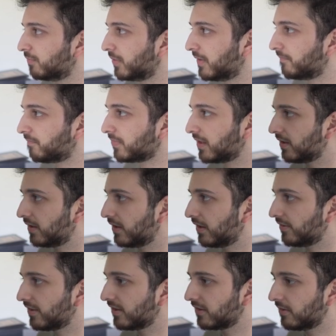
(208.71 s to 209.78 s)
but
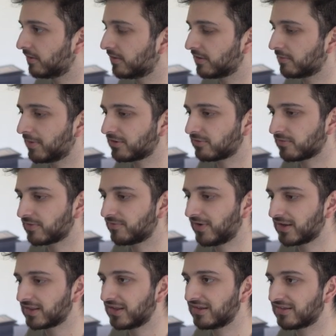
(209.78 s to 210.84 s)
I think the matter of the
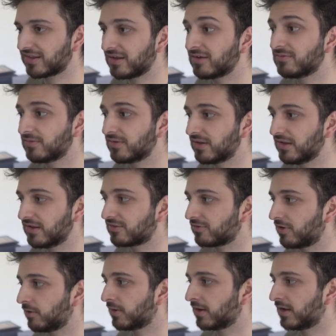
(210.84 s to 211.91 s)
fact is that it's
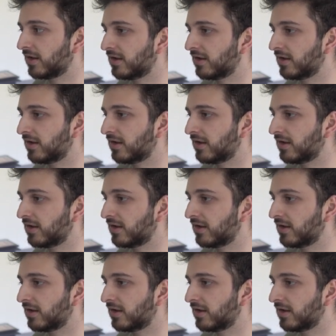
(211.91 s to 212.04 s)
growing,